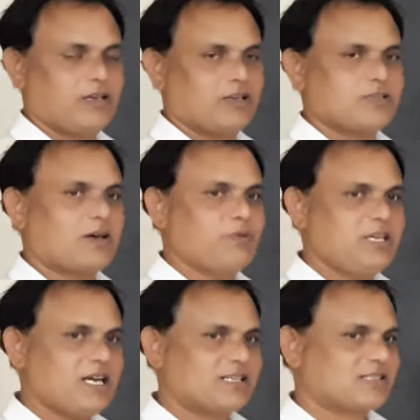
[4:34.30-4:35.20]
Some
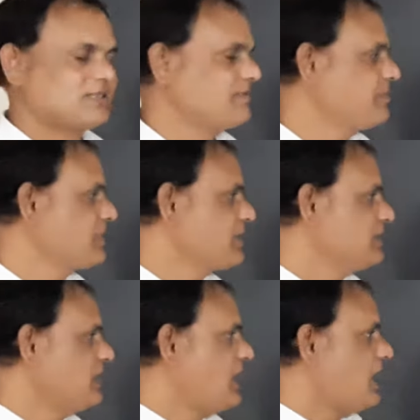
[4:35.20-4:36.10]
years.
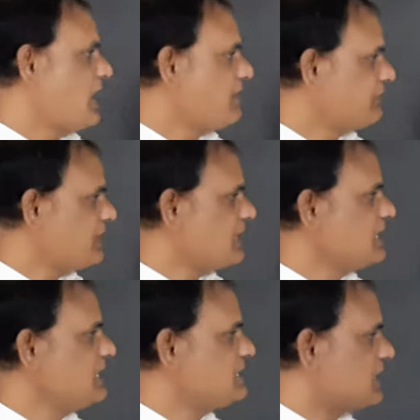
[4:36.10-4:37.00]
After
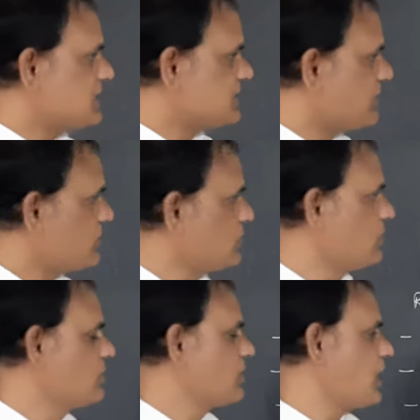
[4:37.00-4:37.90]
he transferred
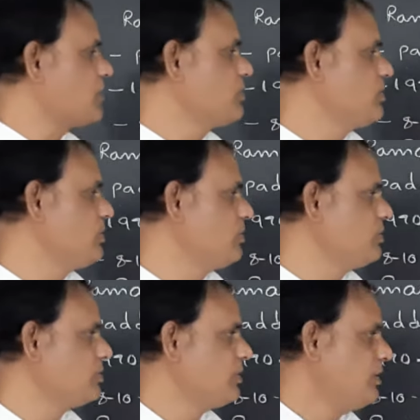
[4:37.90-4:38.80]
to
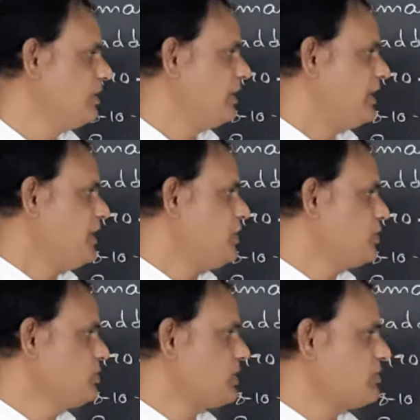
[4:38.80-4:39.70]
Karnool in
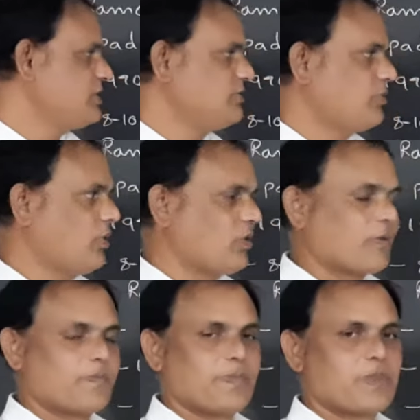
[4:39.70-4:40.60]
2004.
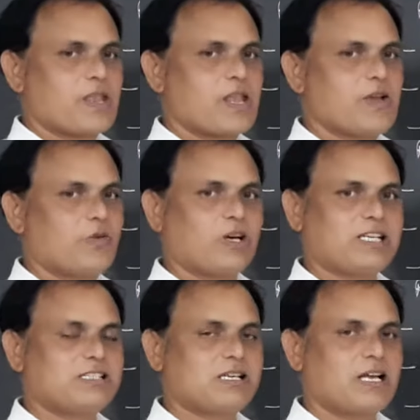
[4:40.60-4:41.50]
Okay,
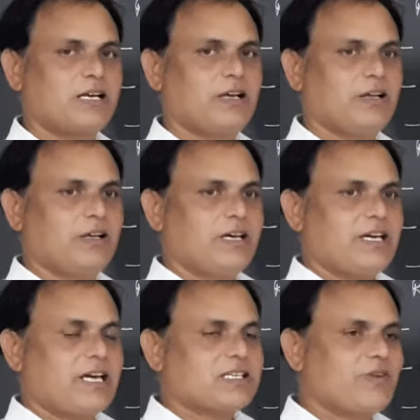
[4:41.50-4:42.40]
children.
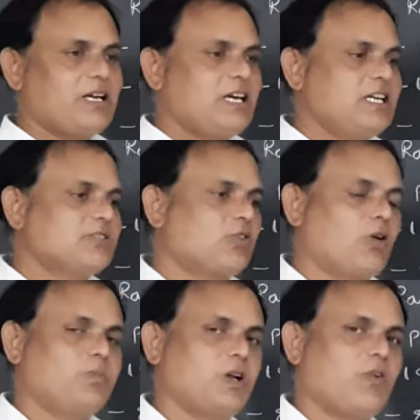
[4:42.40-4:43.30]
Actually his
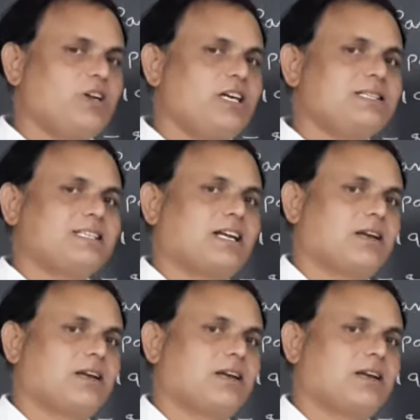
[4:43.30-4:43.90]
hometown is